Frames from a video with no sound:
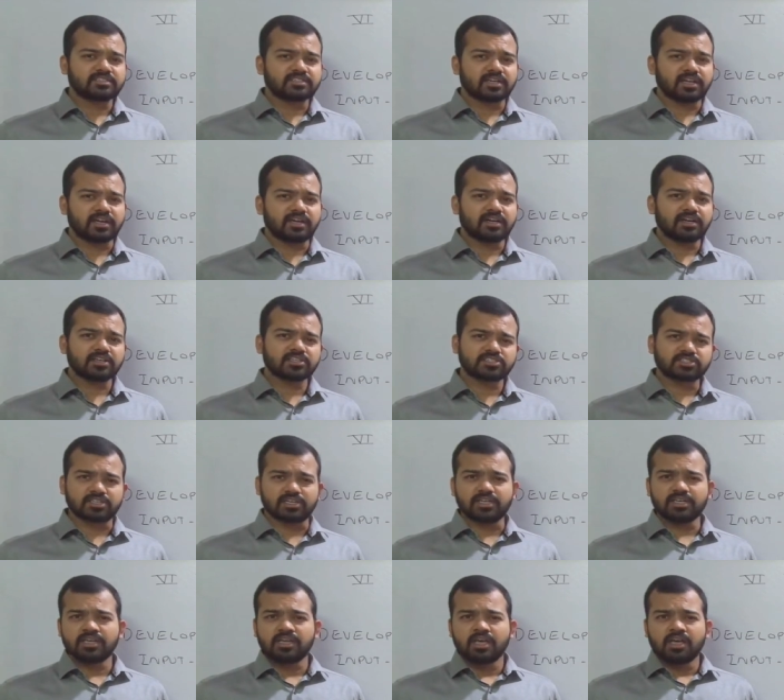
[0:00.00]

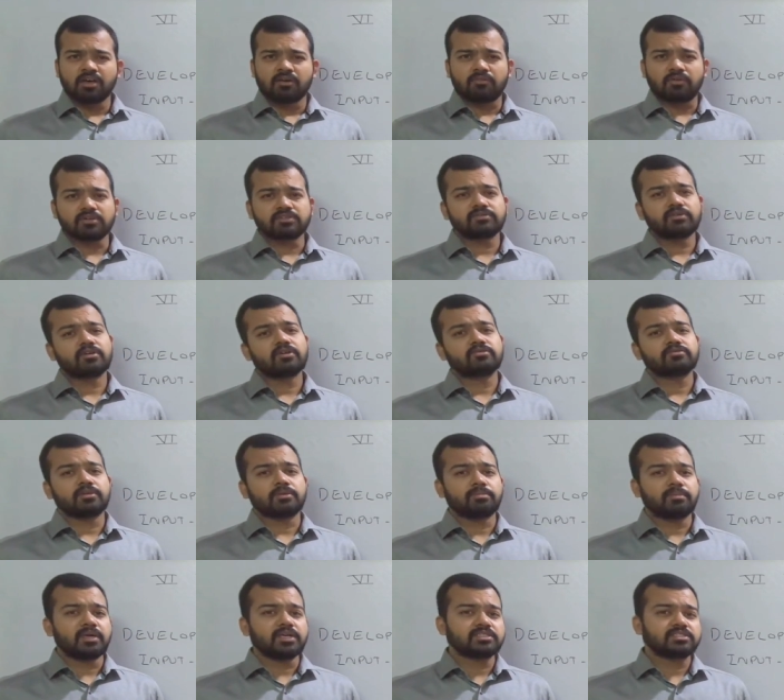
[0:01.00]
industry was one of the
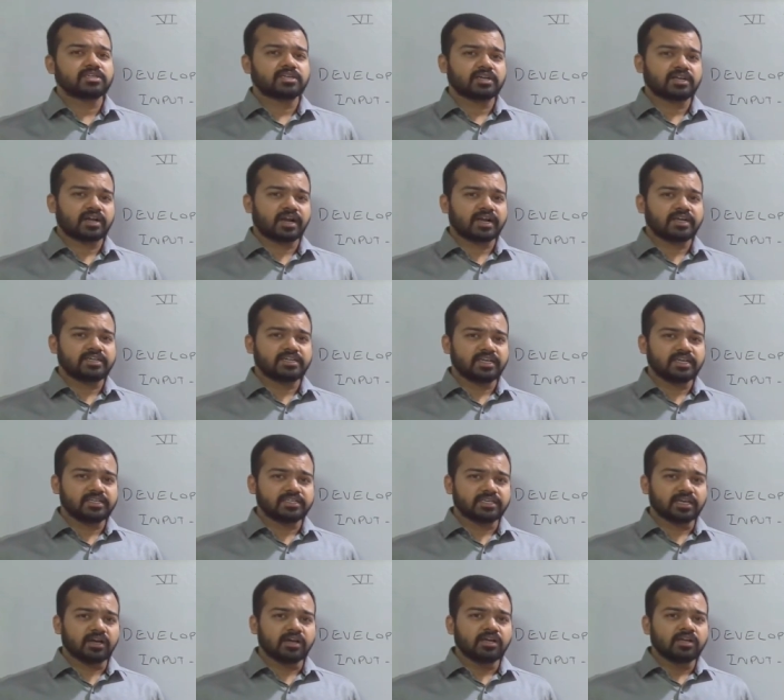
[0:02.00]
major
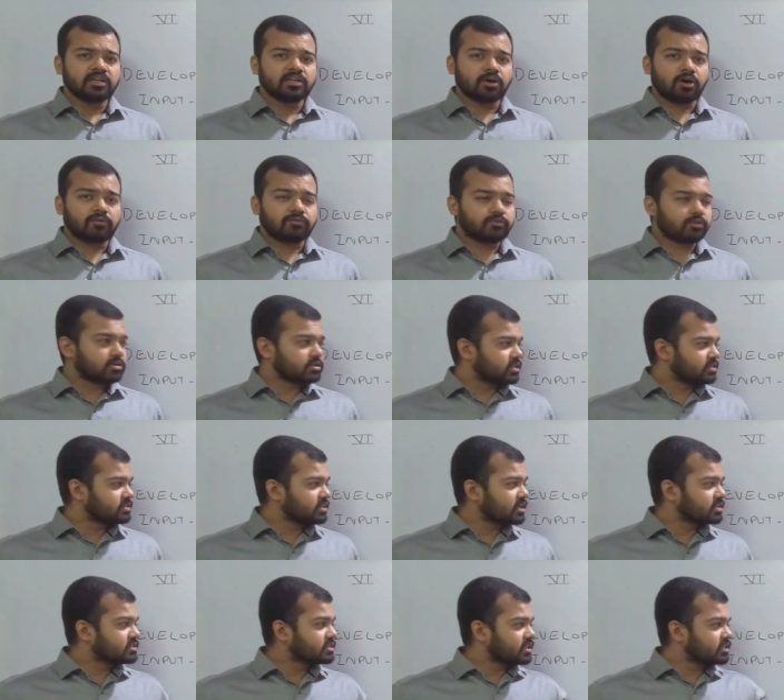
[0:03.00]
criteria of for the
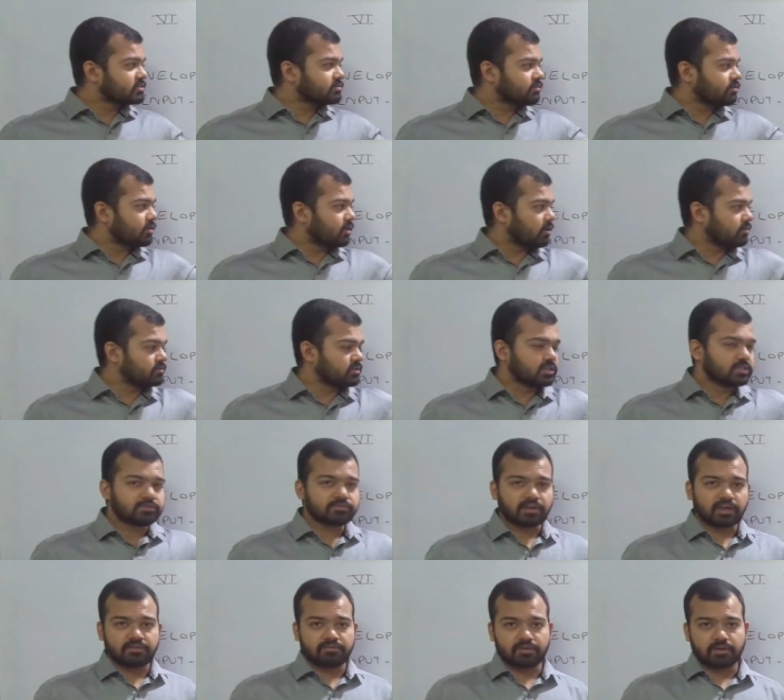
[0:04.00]
successful of this
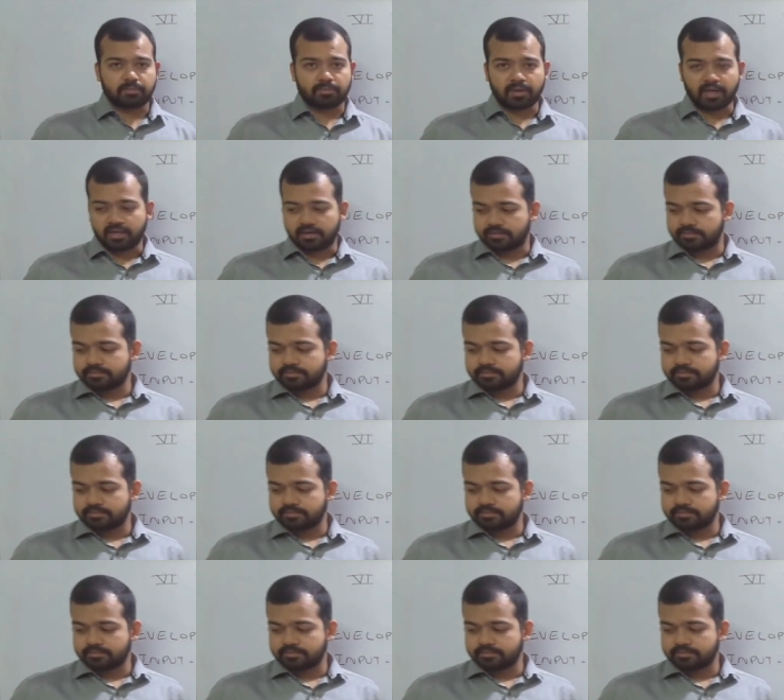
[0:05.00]
5-year plan.